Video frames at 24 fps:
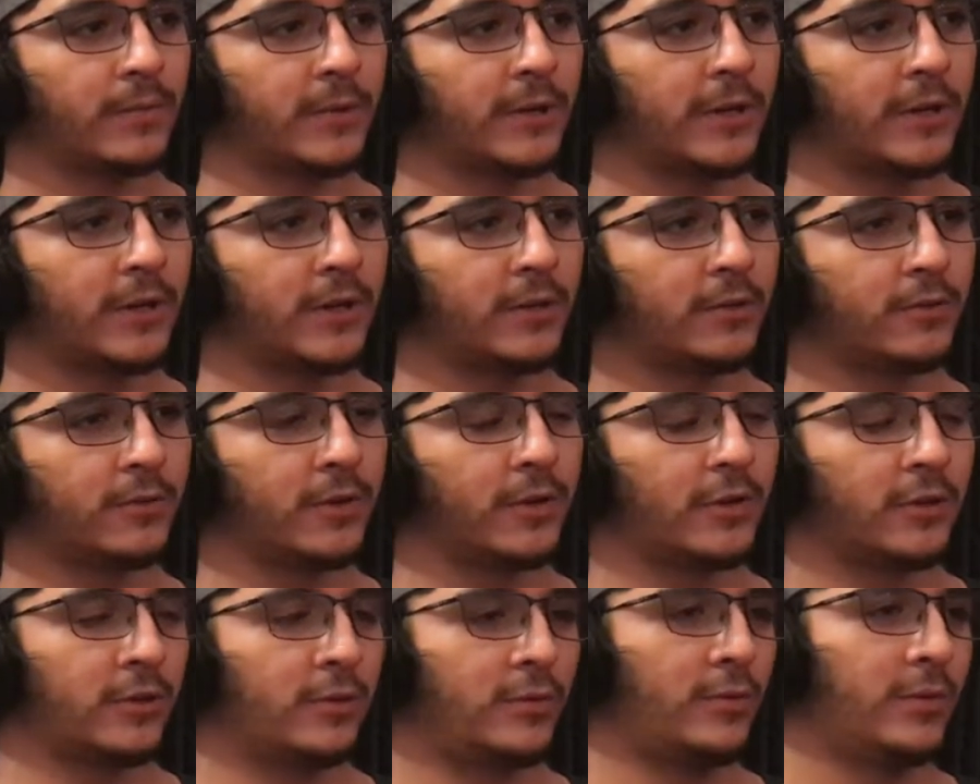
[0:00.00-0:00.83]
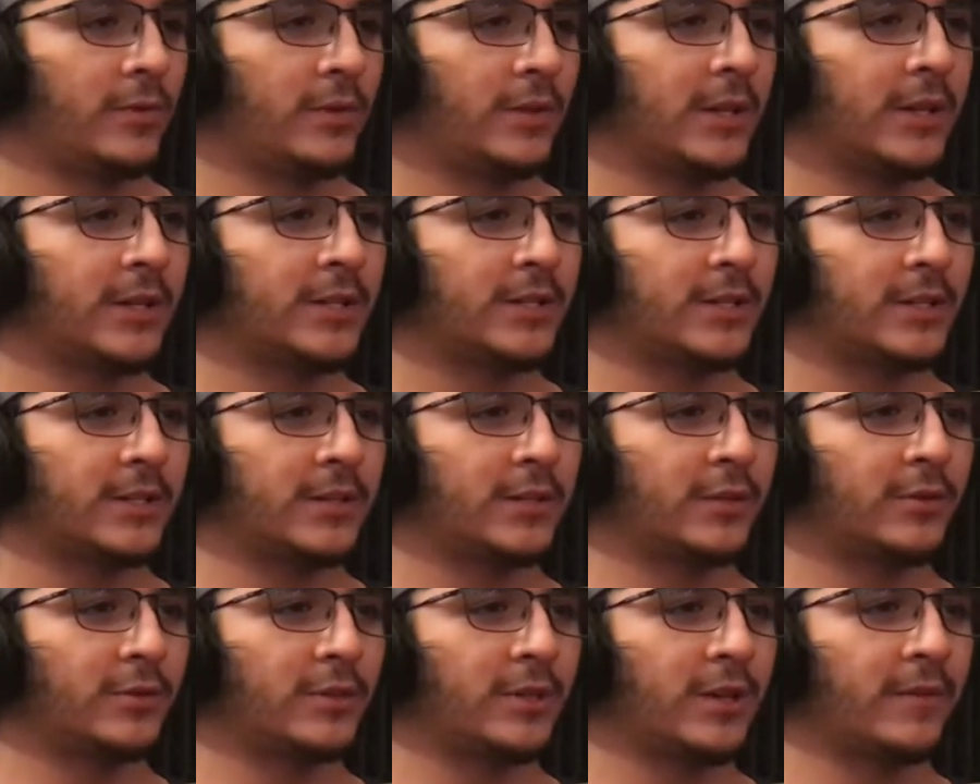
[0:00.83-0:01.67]
I don't know. That's
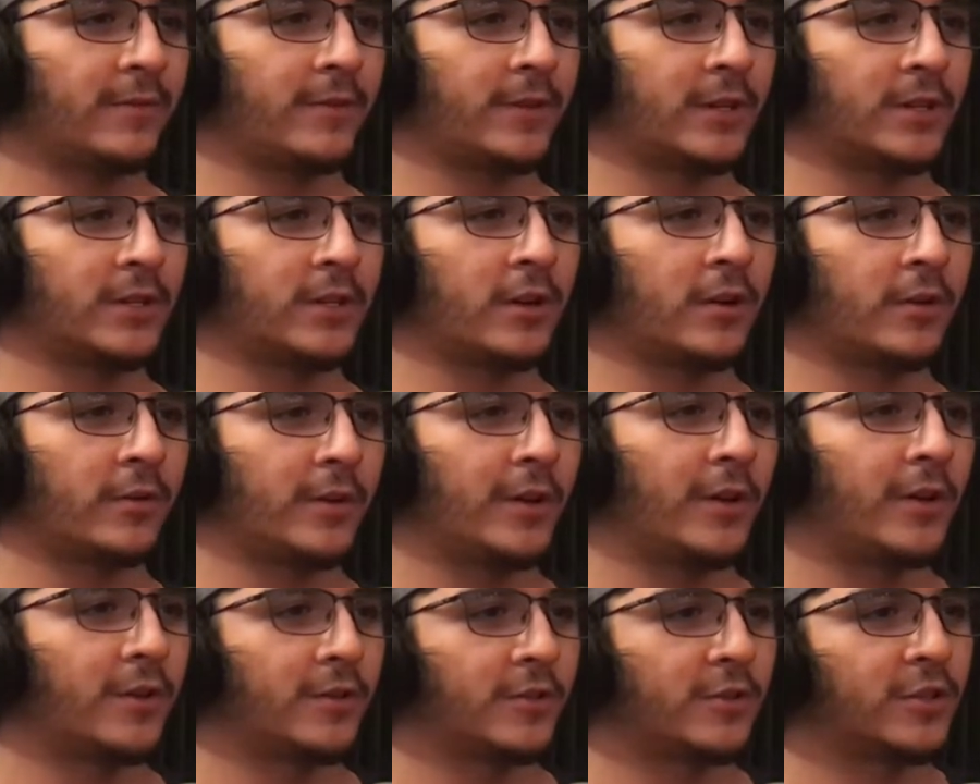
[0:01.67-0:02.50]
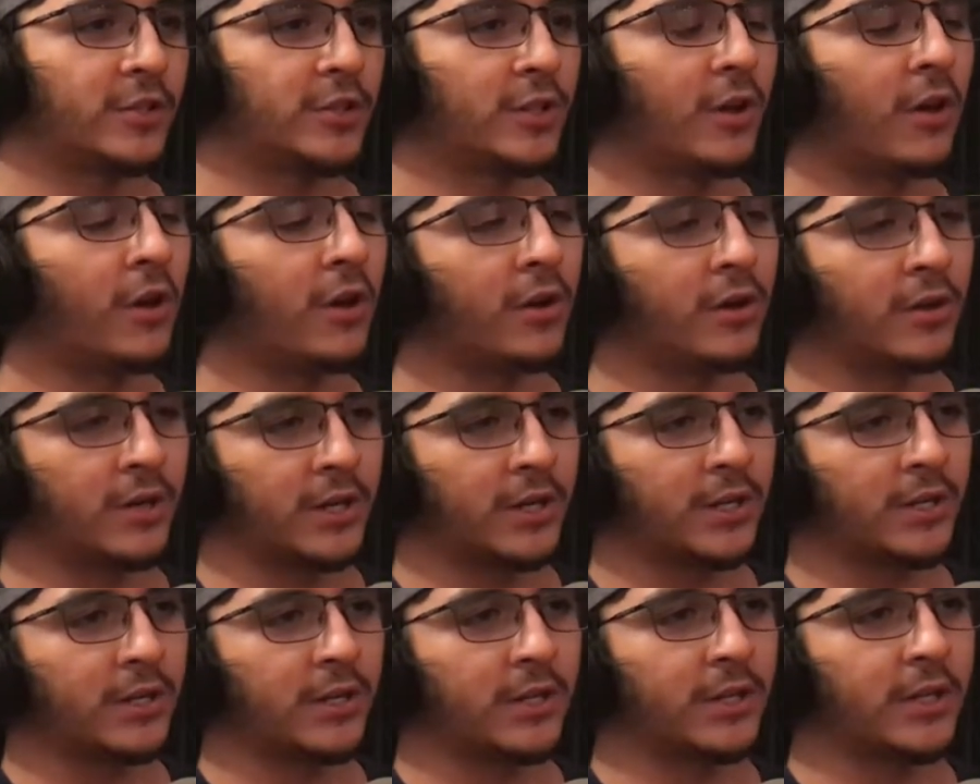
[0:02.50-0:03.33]
so tough because Ariana's just long,
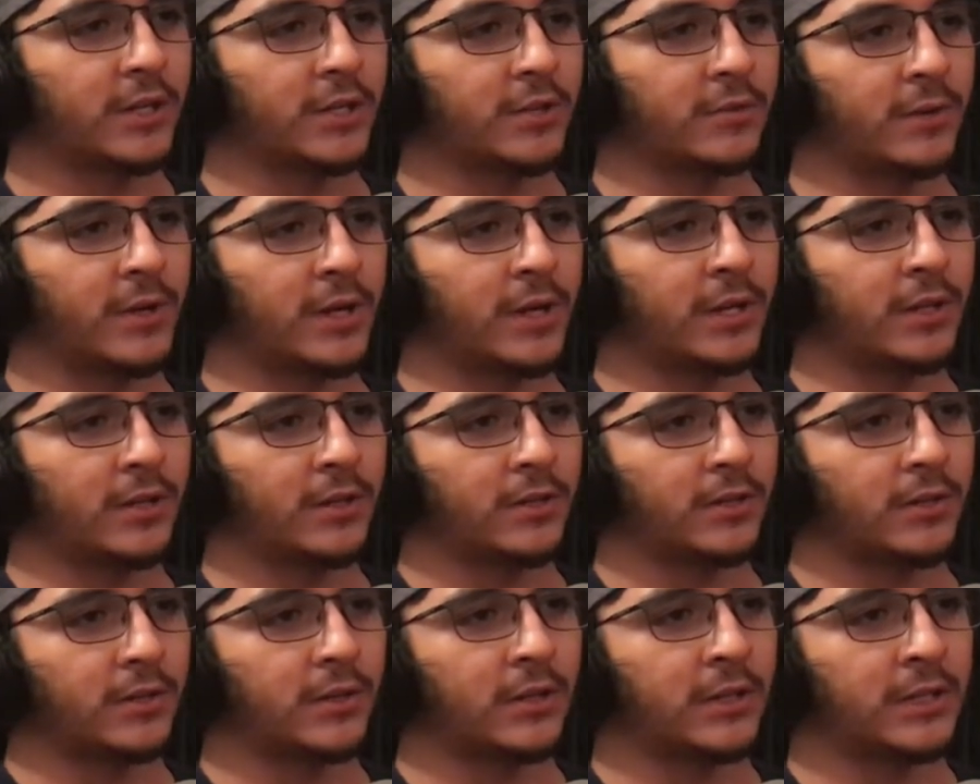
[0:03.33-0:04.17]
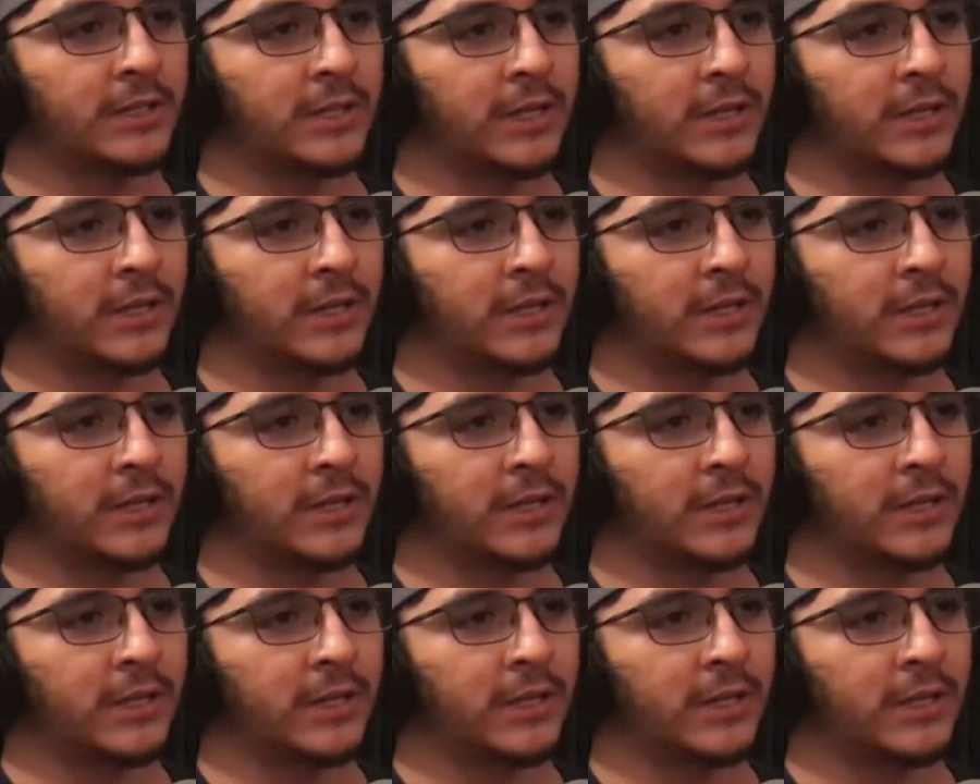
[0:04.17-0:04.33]
I guess, right? Is